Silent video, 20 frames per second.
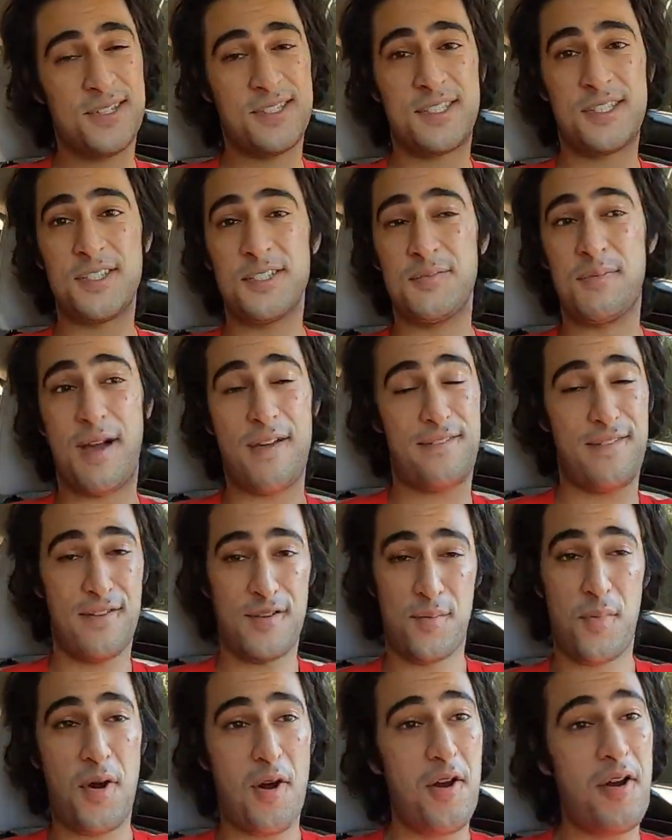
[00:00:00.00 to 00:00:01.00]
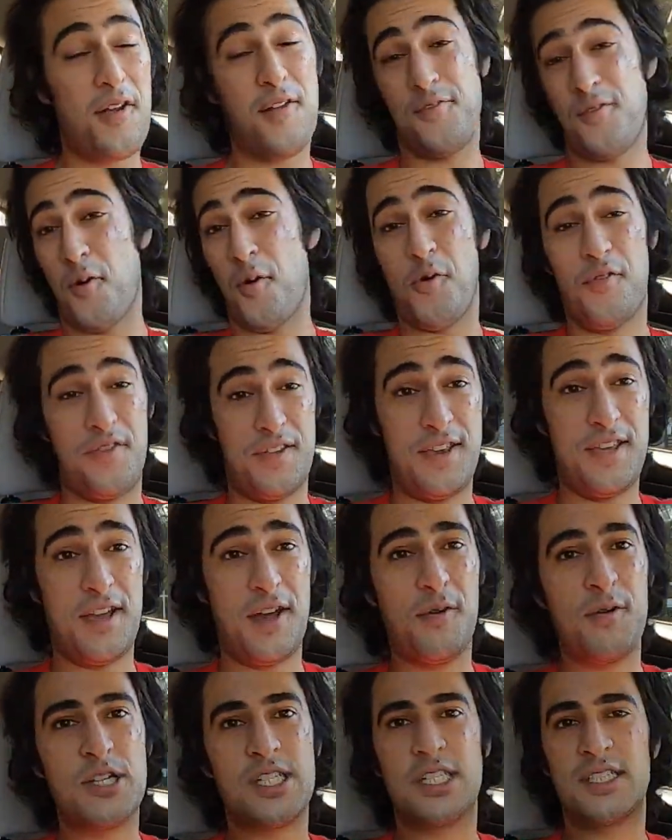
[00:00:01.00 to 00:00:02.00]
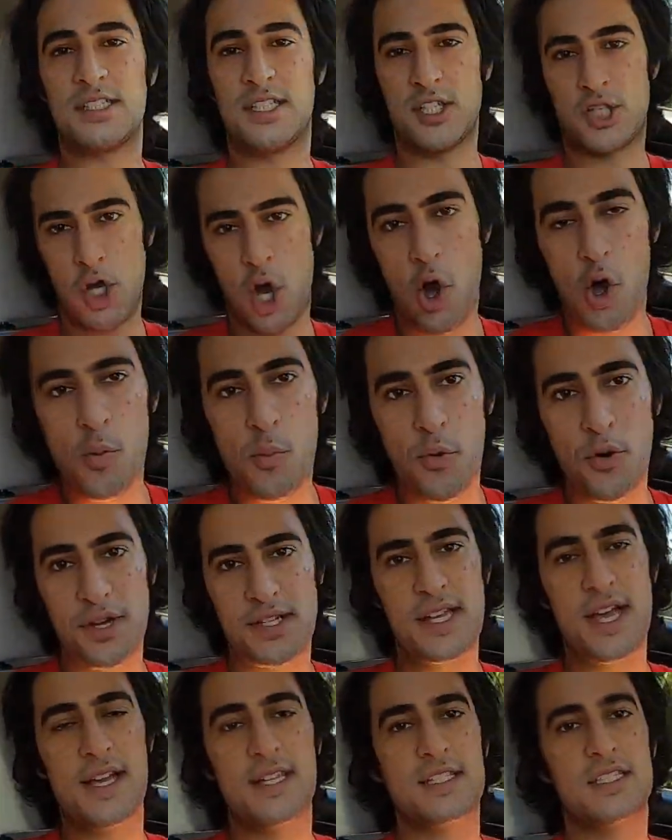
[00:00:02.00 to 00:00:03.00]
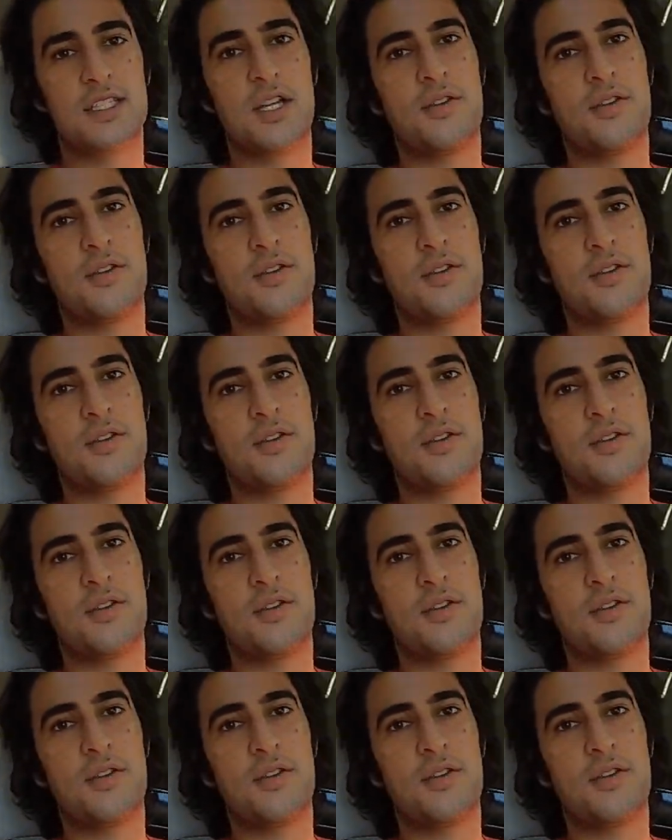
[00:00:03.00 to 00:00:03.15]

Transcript: to my favorite part of the whole video, which is the Tallboy test.